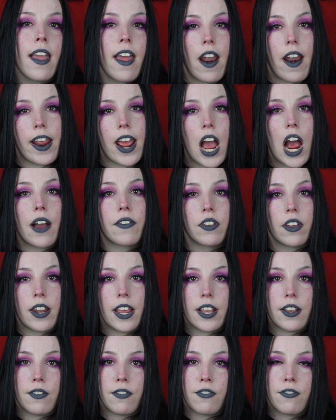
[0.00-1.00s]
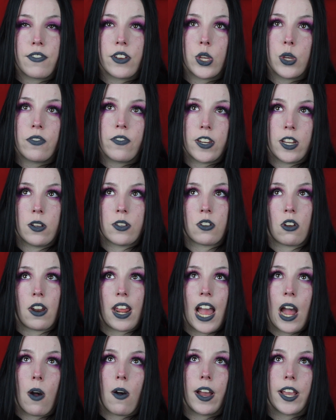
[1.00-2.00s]
and I have done a few videos on
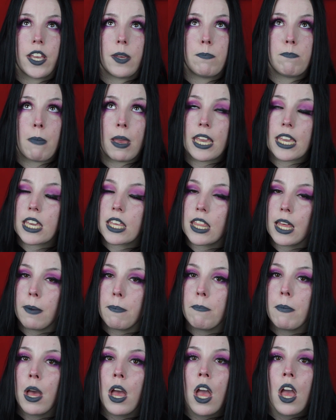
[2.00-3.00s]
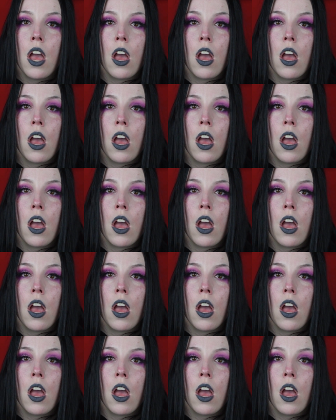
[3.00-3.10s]
how I make them.